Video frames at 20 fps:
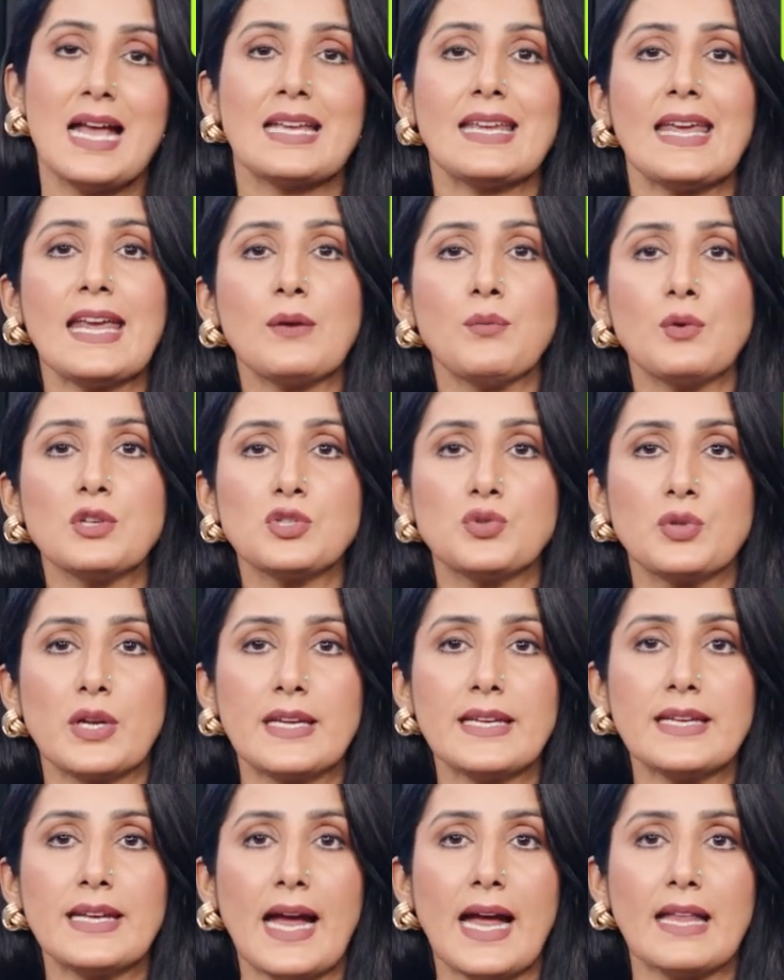Cake was
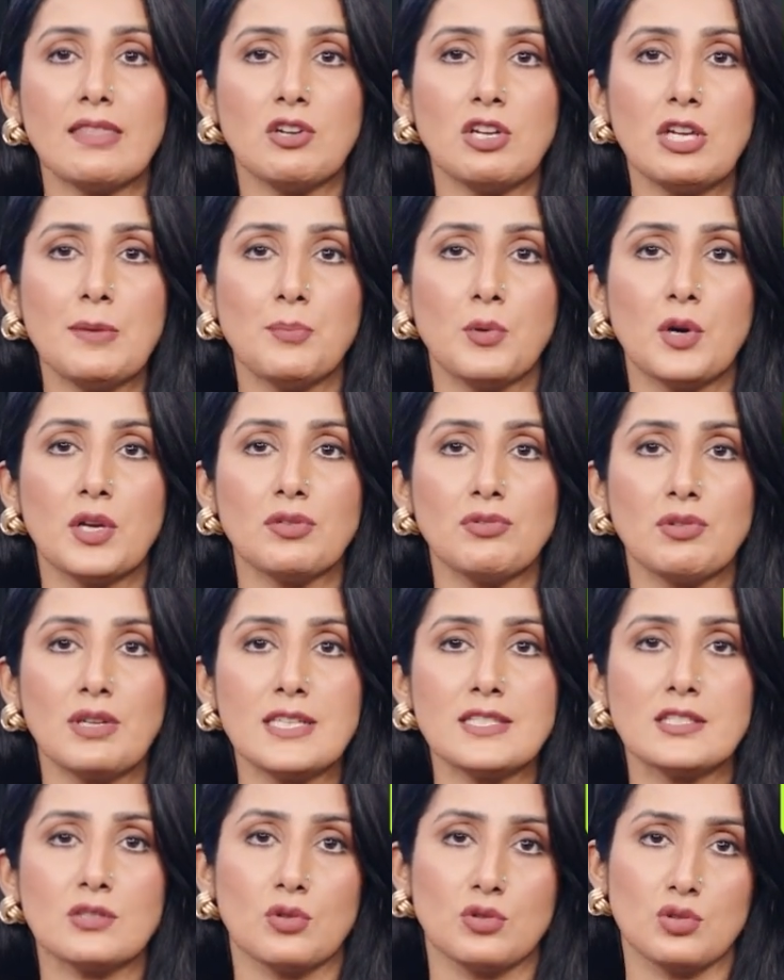trading at
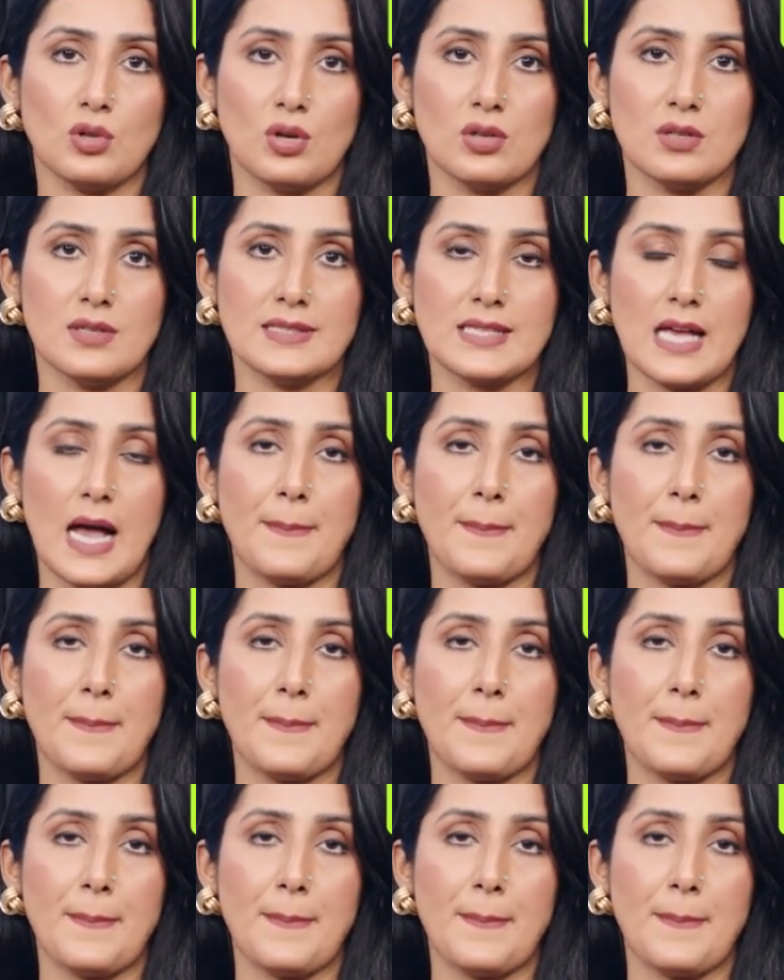$3.30,